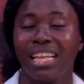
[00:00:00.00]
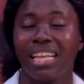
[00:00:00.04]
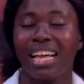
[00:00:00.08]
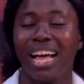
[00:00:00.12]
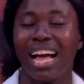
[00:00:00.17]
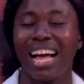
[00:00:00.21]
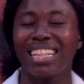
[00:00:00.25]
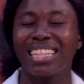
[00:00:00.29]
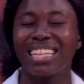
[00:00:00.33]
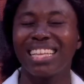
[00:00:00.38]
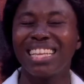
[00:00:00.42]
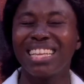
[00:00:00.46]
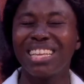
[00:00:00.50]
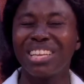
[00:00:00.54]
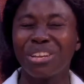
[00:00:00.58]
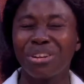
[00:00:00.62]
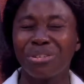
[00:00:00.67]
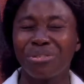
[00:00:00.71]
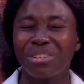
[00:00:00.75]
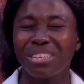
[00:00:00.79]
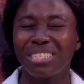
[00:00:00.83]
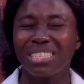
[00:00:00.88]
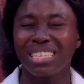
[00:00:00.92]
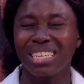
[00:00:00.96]
an
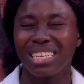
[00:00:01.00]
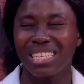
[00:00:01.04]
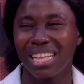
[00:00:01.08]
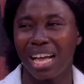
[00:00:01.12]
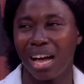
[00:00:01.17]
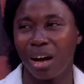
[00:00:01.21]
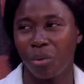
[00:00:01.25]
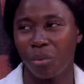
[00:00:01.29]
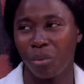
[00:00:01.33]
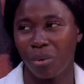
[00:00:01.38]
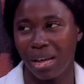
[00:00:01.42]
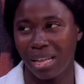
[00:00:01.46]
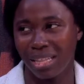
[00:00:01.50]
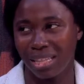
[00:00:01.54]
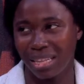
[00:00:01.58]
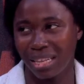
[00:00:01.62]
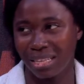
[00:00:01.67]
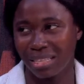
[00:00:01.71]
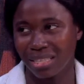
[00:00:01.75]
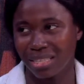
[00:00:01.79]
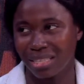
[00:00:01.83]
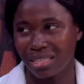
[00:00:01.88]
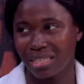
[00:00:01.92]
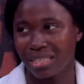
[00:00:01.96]
increase in
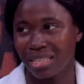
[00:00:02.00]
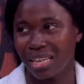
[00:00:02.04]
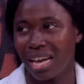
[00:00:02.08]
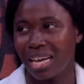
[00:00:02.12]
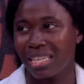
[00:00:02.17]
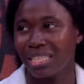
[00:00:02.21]
awareness.